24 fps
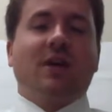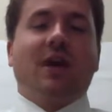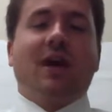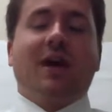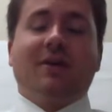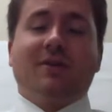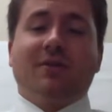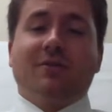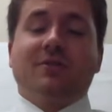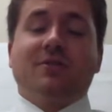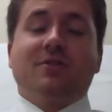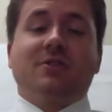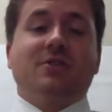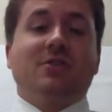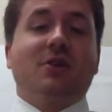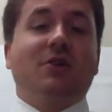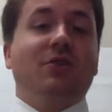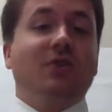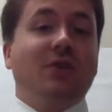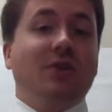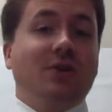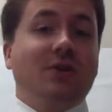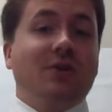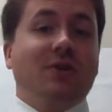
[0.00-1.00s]
However, the
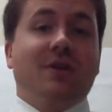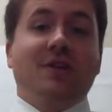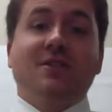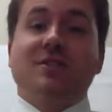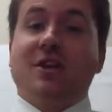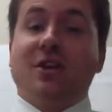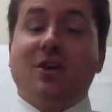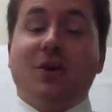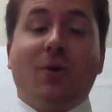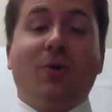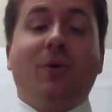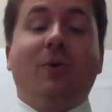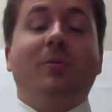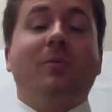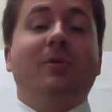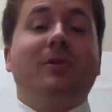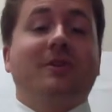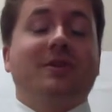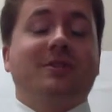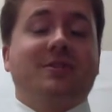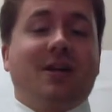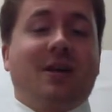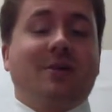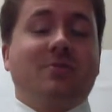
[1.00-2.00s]
Soviet Union is a notable
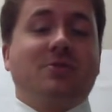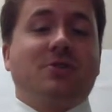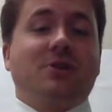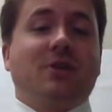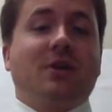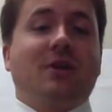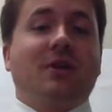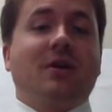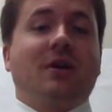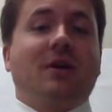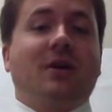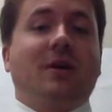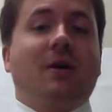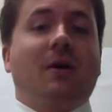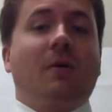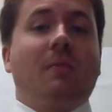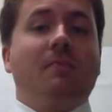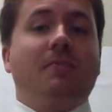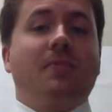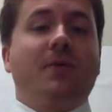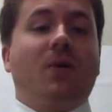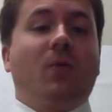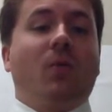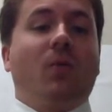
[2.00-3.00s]
exception
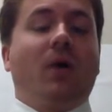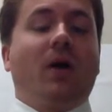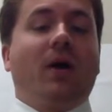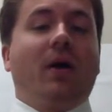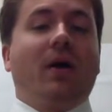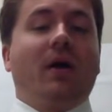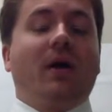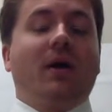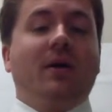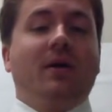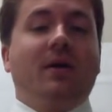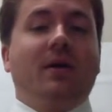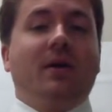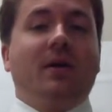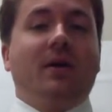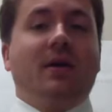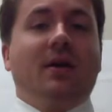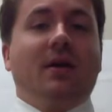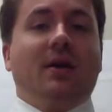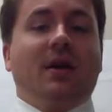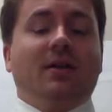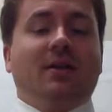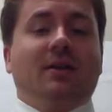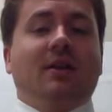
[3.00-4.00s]
where
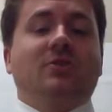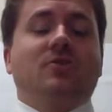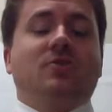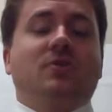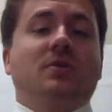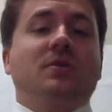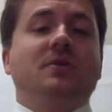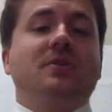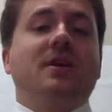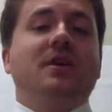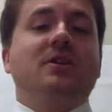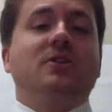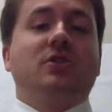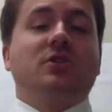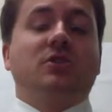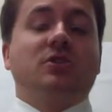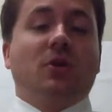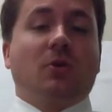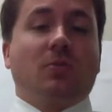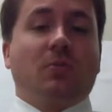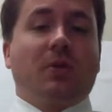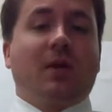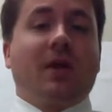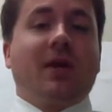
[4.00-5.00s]
industrialization
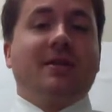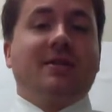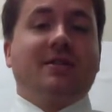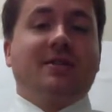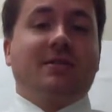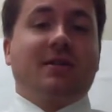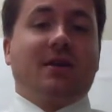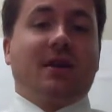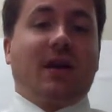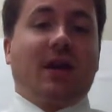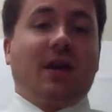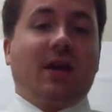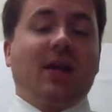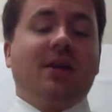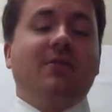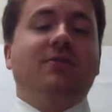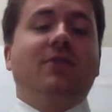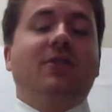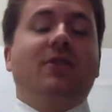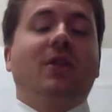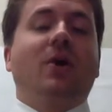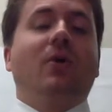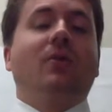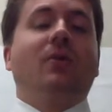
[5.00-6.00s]
took place
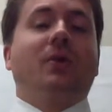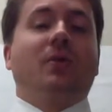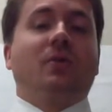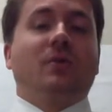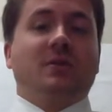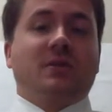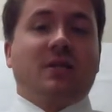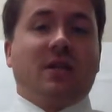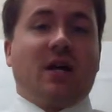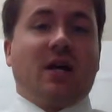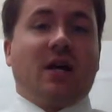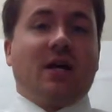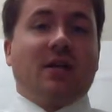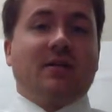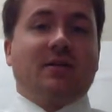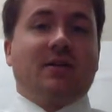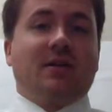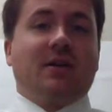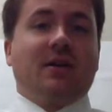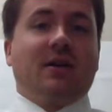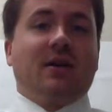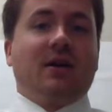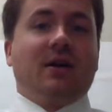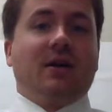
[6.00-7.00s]
even though there was not
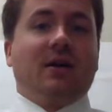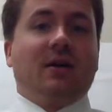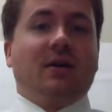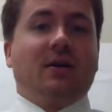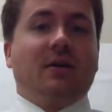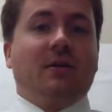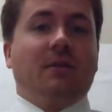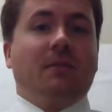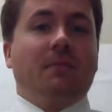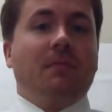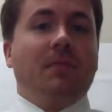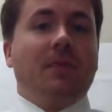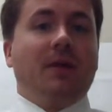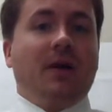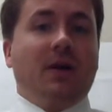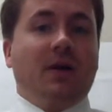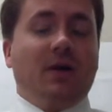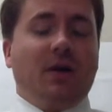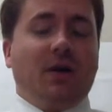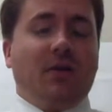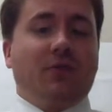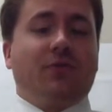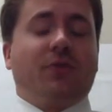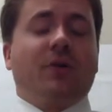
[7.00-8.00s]

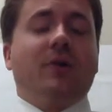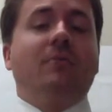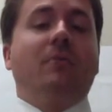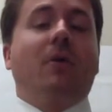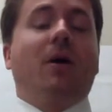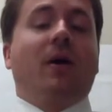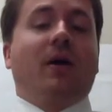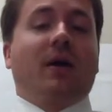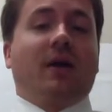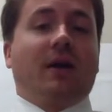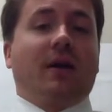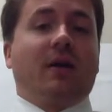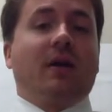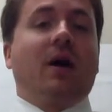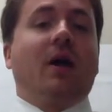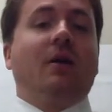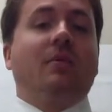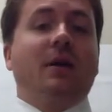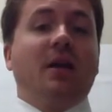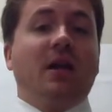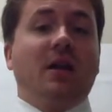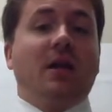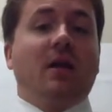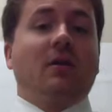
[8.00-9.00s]
a free market
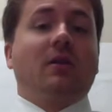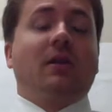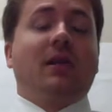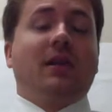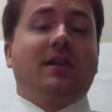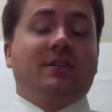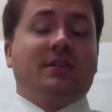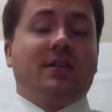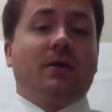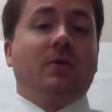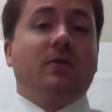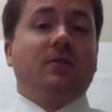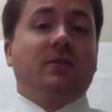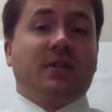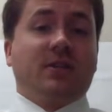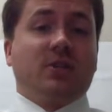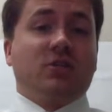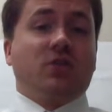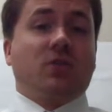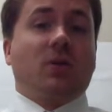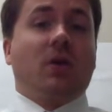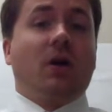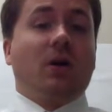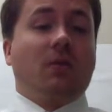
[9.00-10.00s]
economy. Nonetheless, there was a
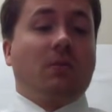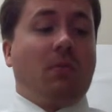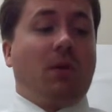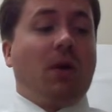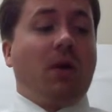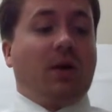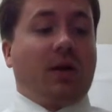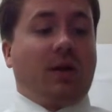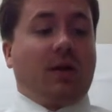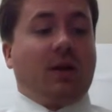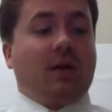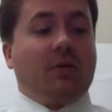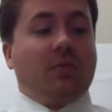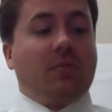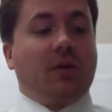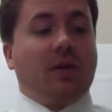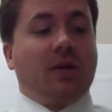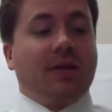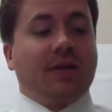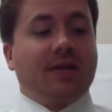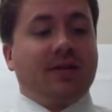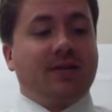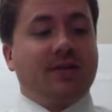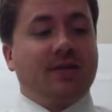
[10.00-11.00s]
strong market in
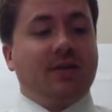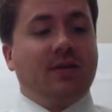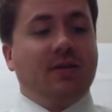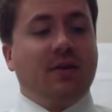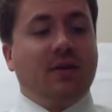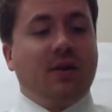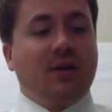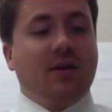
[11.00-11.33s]
place.